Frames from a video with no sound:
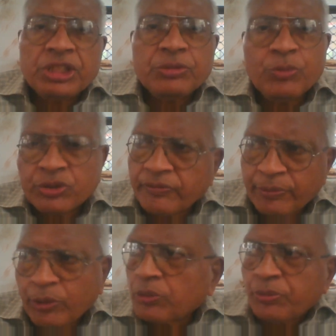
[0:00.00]
is
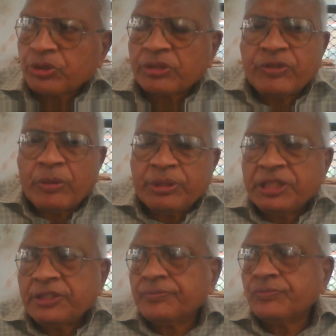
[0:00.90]
more important for me,
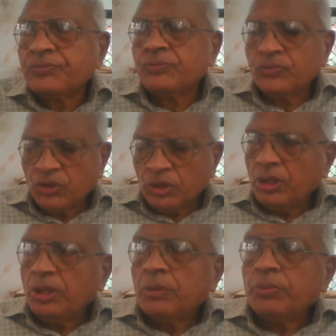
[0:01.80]

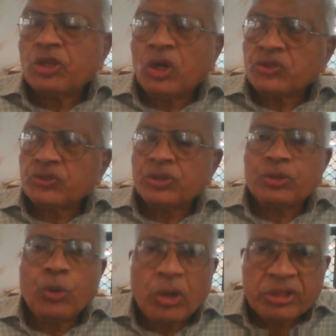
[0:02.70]
because
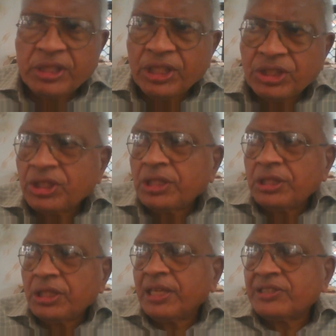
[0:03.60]

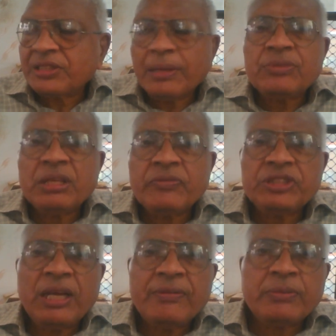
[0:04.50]
coordination is something
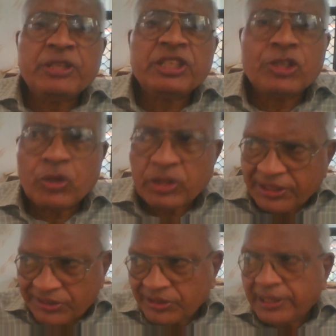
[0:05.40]
which everybody cannot
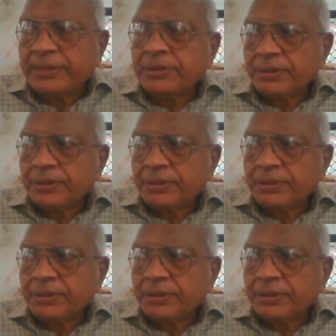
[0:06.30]
understand.